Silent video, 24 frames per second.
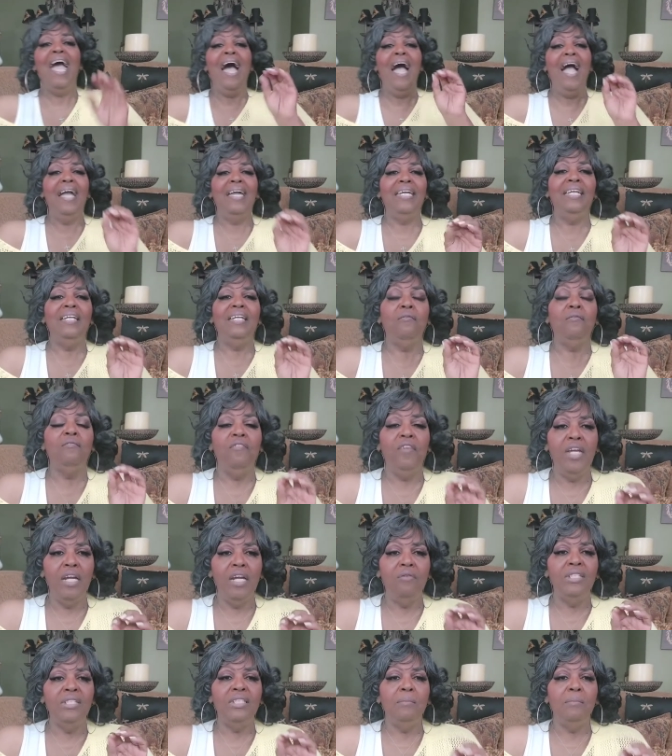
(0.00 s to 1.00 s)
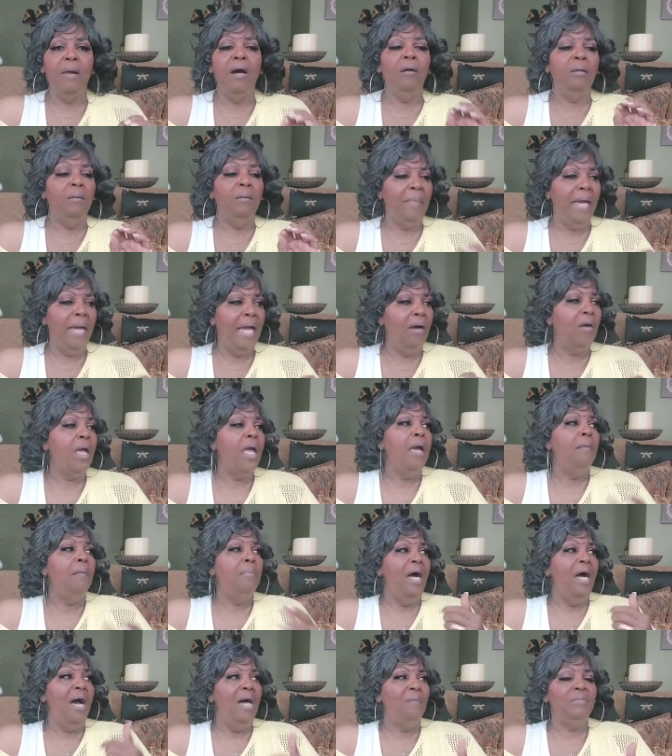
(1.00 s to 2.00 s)
I eat a very small amount,
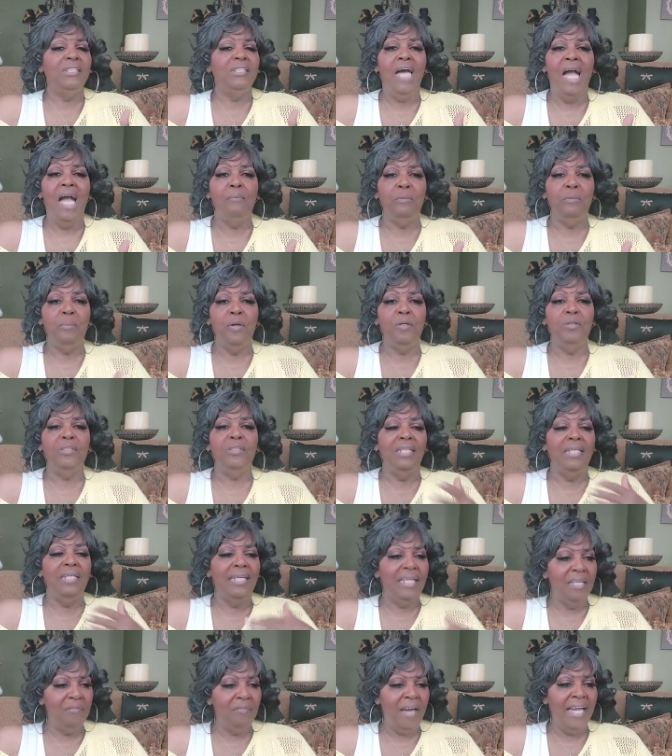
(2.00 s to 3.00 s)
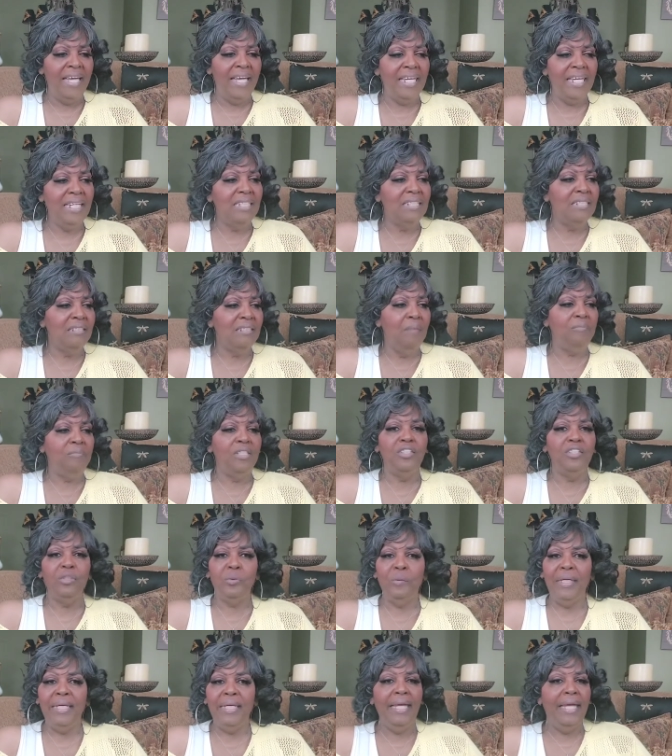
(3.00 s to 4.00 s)
but I'm the type of person, if I eat something
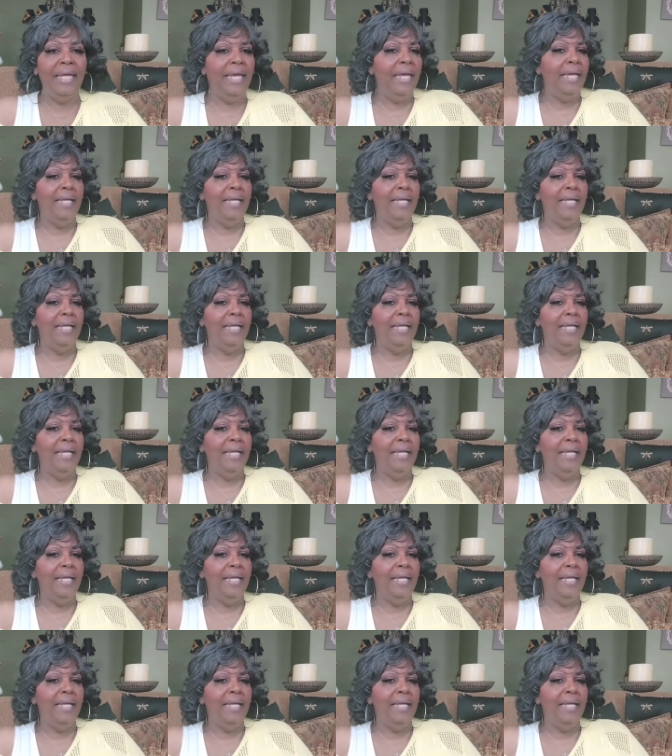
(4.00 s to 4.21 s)
sweet,